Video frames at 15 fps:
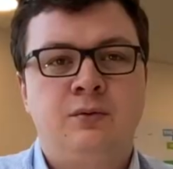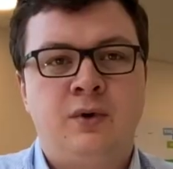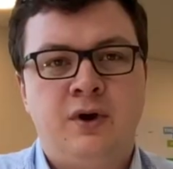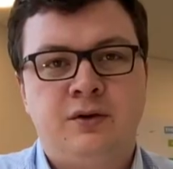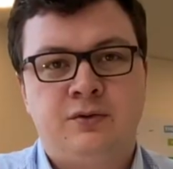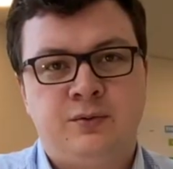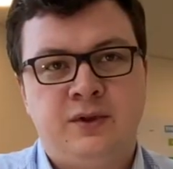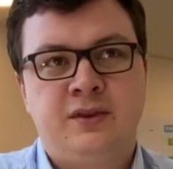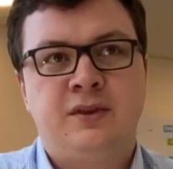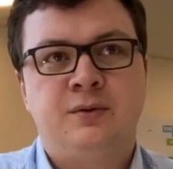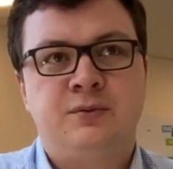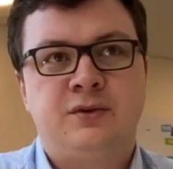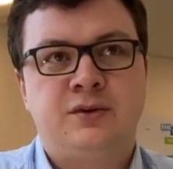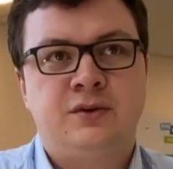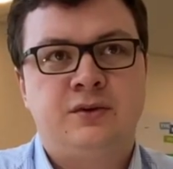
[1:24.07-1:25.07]
worked with
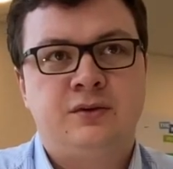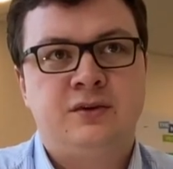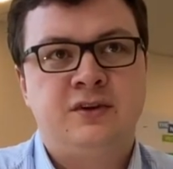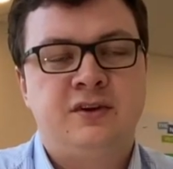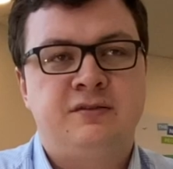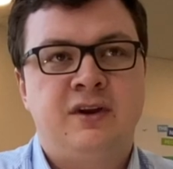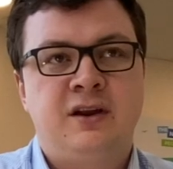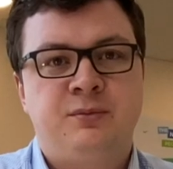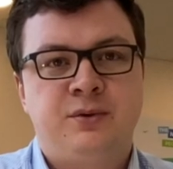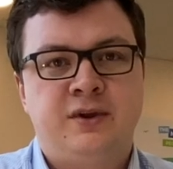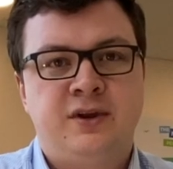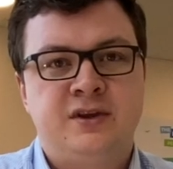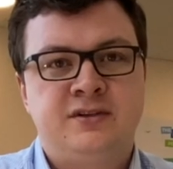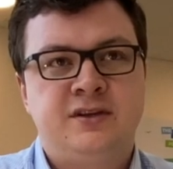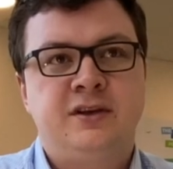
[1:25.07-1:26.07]
them to develop
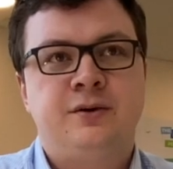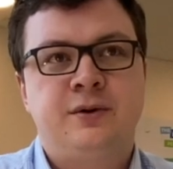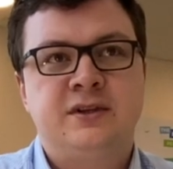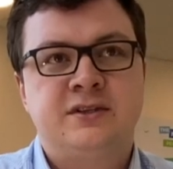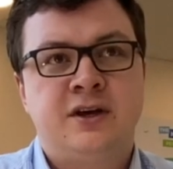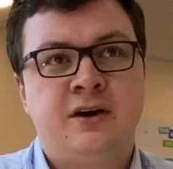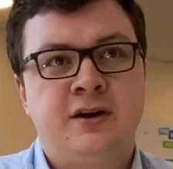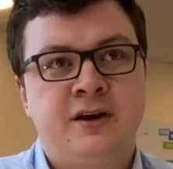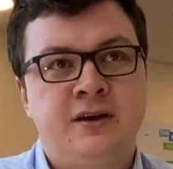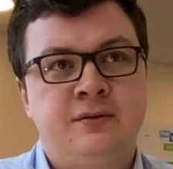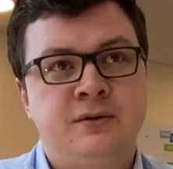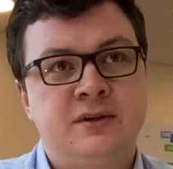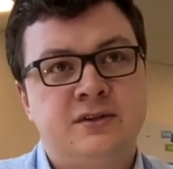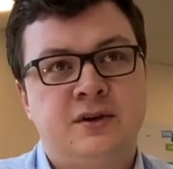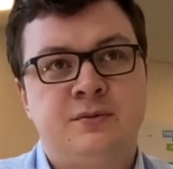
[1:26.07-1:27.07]
a sequin target,
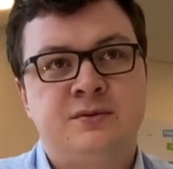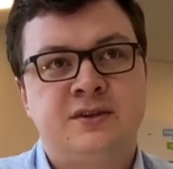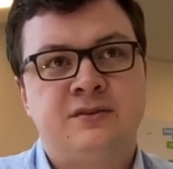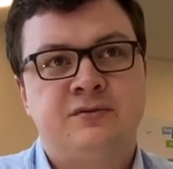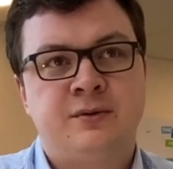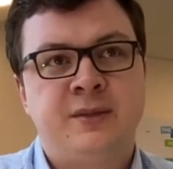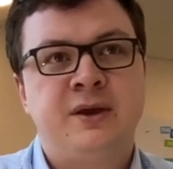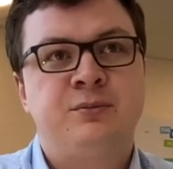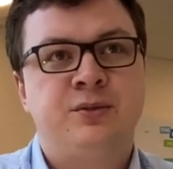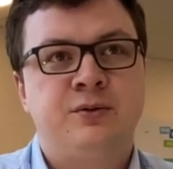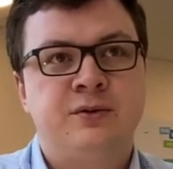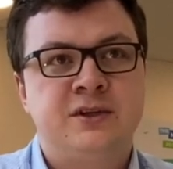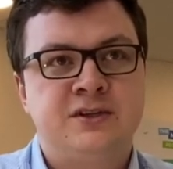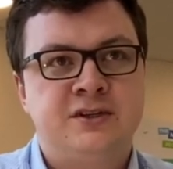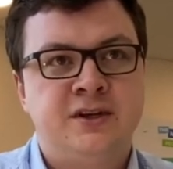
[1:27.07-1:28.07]
which comes in from
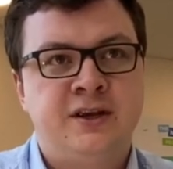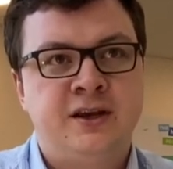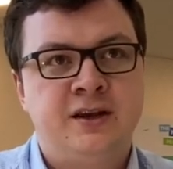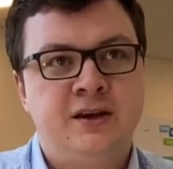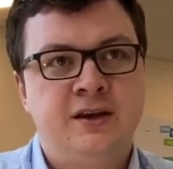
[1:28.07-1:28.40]
April this year.